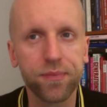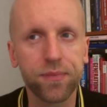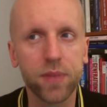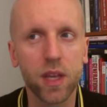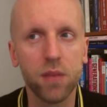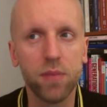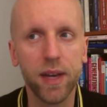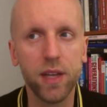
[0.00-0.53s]

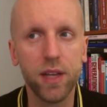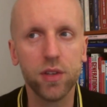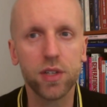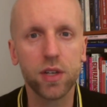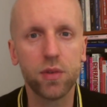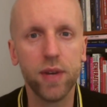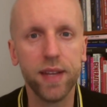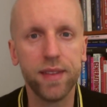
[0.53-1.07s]
by using
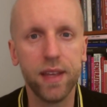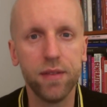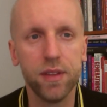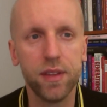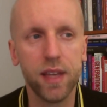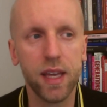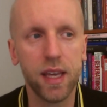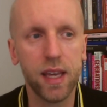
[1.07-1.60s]

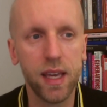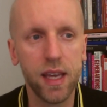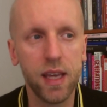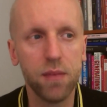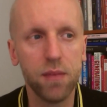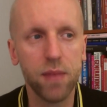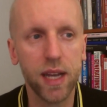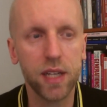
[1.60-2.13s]
creativity, he
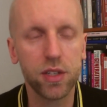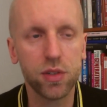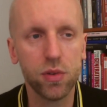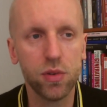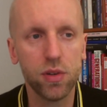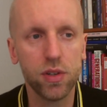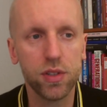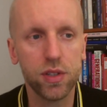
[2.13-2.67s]
made
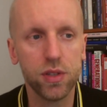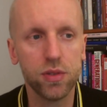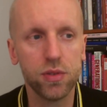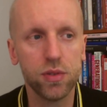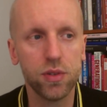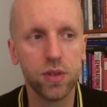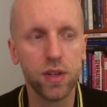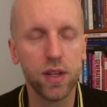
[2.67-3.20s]
sure
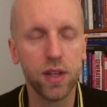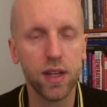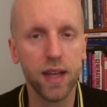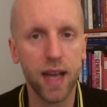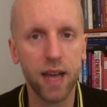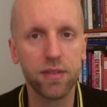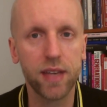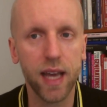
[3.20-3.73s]
to
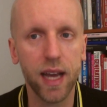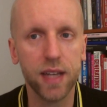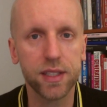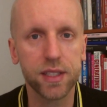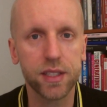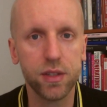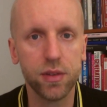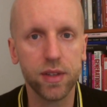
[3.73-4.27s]
have
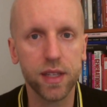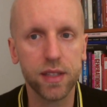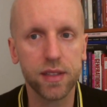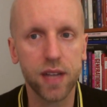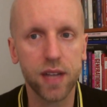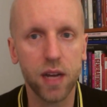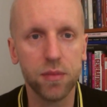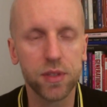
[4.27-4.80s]
cash during these
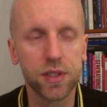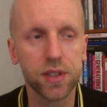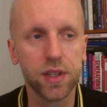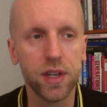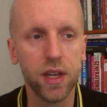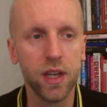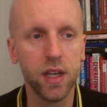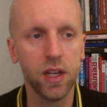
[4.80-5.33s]
times.
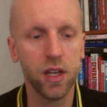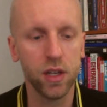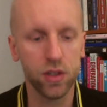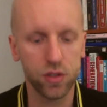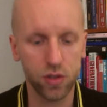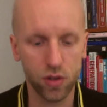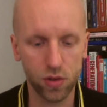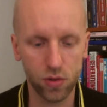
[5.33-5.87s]

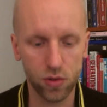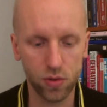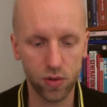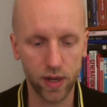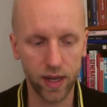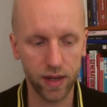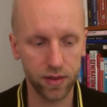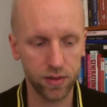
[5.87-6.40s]

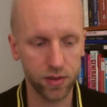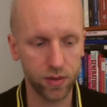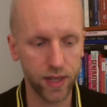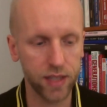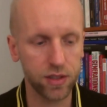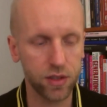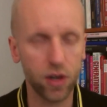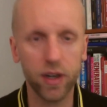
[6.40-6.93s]
So he
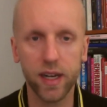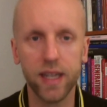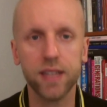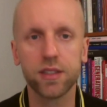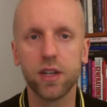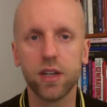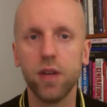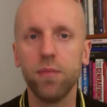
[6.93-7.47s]
started his
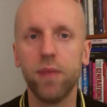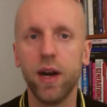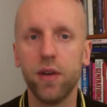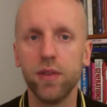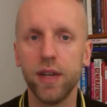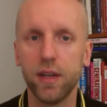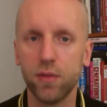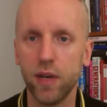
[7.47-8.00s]

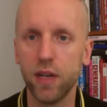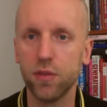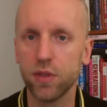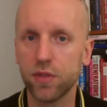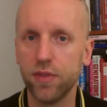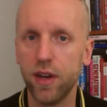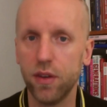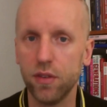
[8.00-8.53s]
compounding when he was
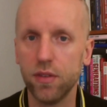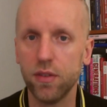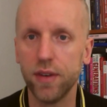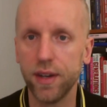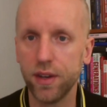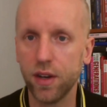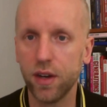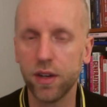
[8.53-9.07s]
very, very
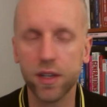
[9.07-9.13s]
young,